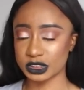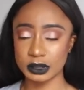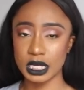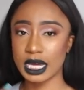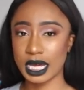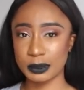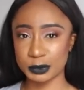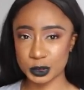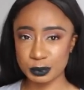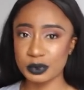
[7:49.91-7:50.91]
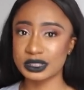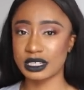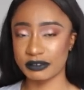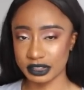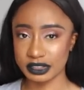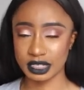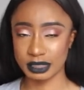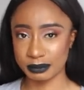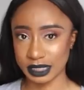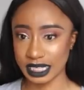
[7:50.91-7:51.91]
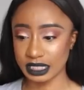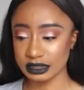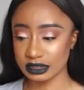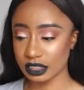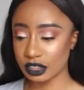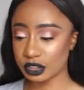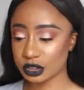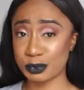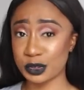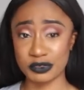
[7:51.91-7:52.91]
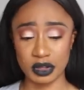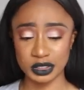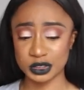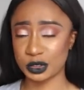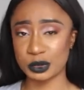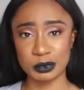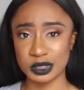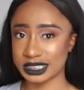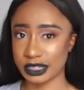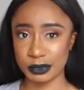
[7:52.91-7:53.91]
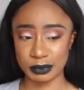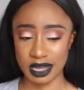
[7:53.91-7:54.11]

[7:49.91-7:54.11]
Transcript: Just kind of just puts everything in place. When you put your foundation, you must set with